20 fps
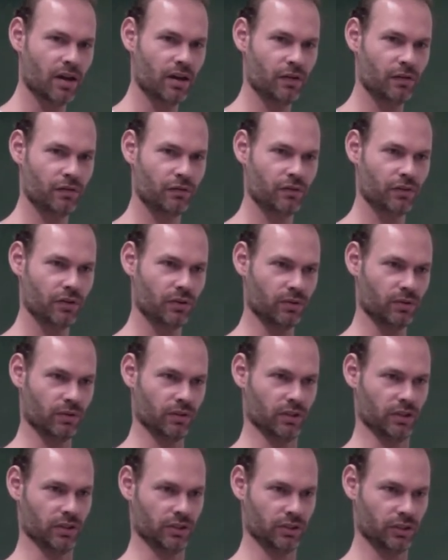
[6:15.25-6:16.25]
If you
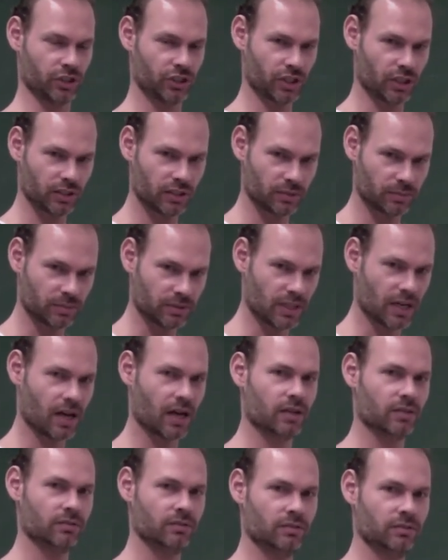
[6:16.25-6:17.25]
shut them
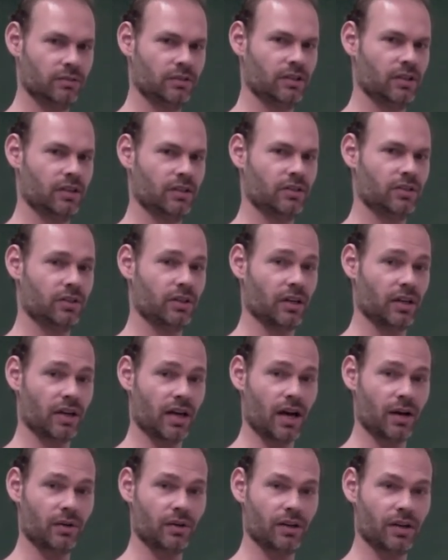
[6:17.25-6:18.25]
down, you can
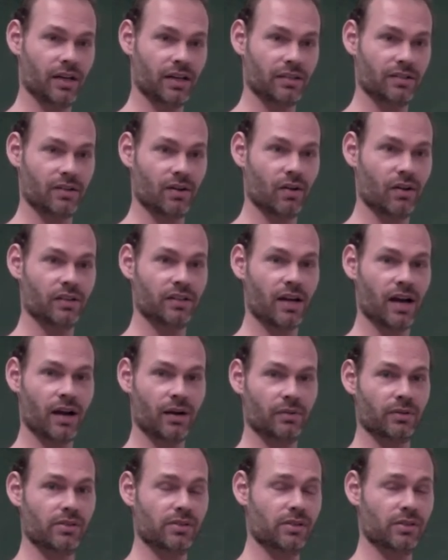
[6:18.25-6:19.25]
calculate all the
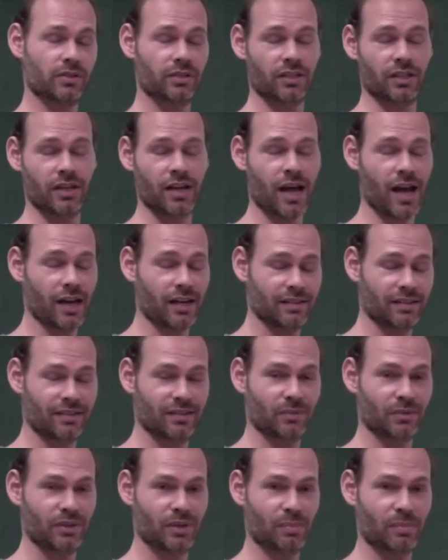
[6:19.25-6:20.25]
hours during the night
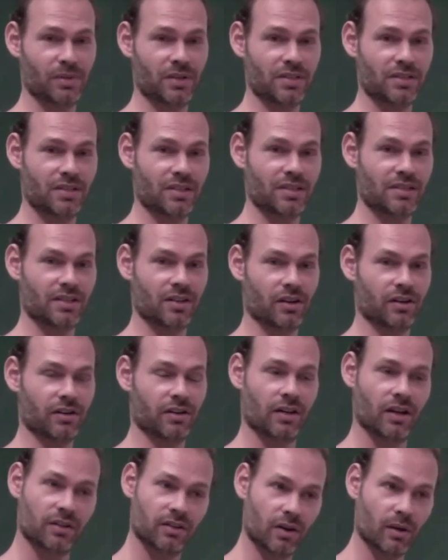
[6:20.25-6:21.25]
where the PCs are
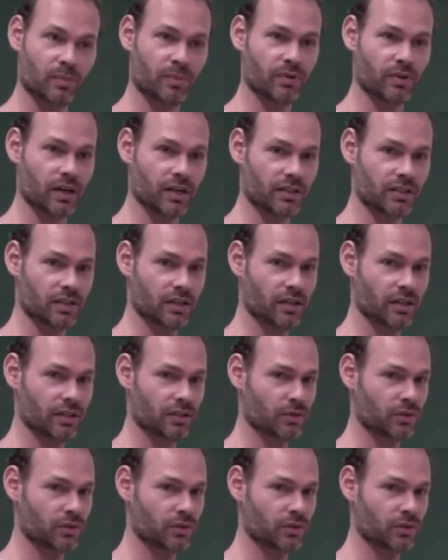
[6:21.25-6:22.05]
not operating.